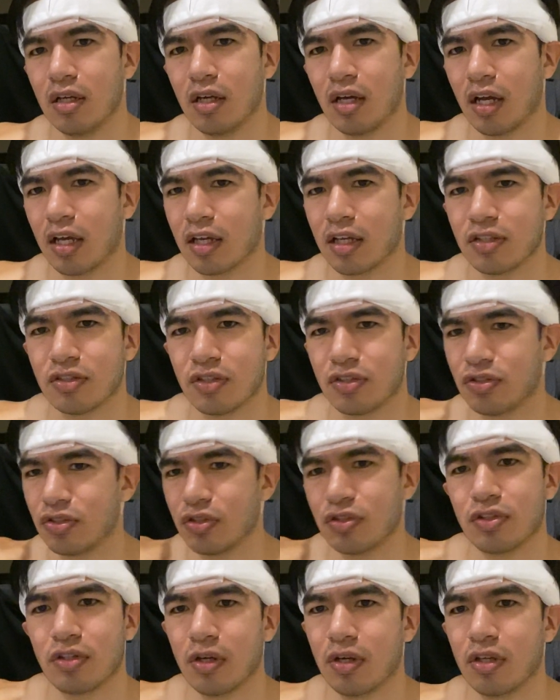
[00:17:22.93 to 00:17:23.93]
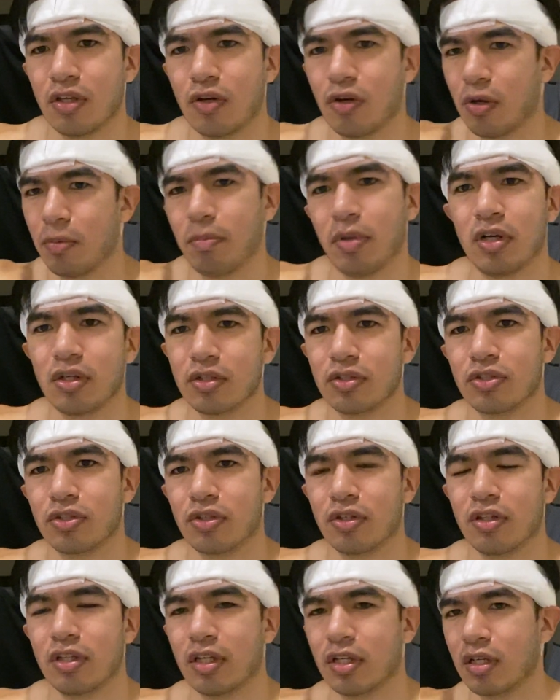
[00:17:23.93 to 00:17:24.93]
I guess it's just a
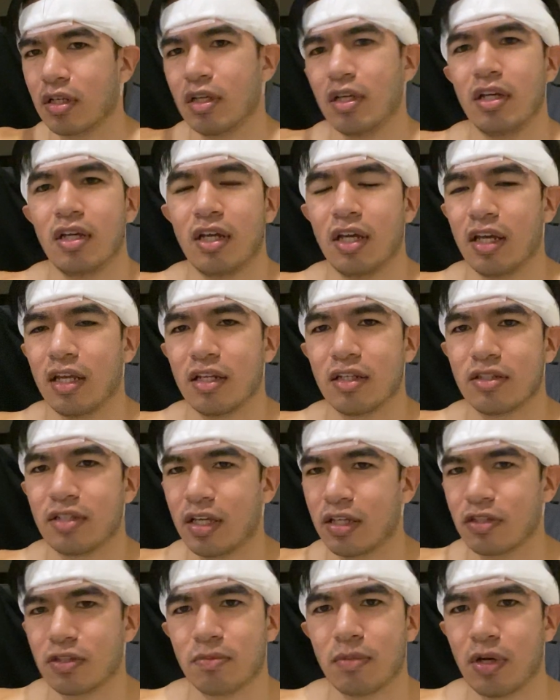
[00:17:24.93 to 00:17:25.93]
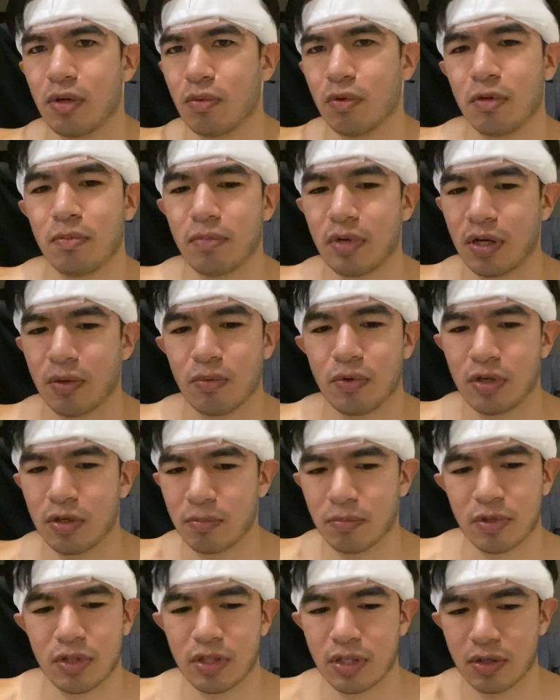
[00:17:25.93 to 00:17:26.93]
puncture thing, and it takes them out one by
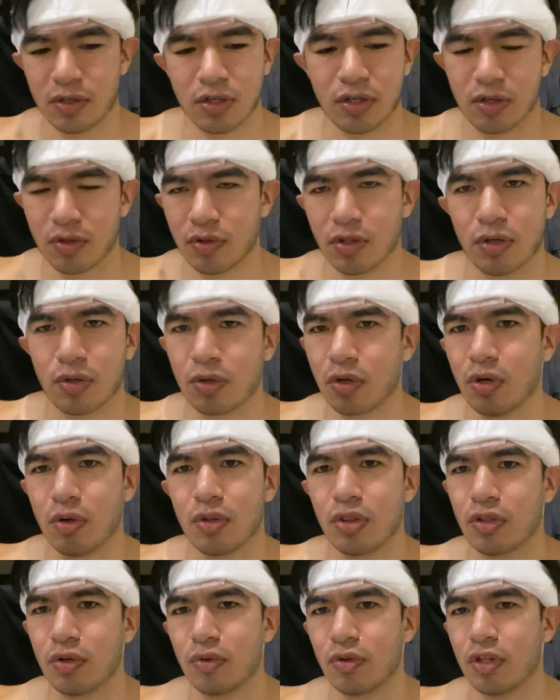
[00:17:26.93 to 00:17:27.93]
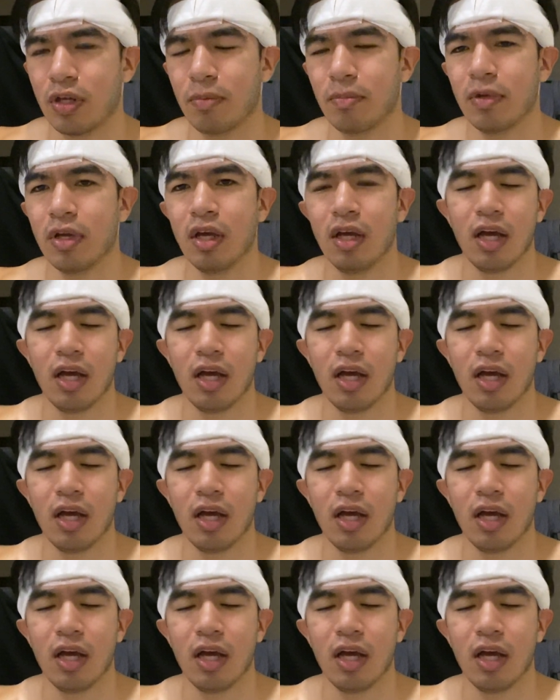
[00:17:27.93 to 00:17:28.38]
one, but they're going through them.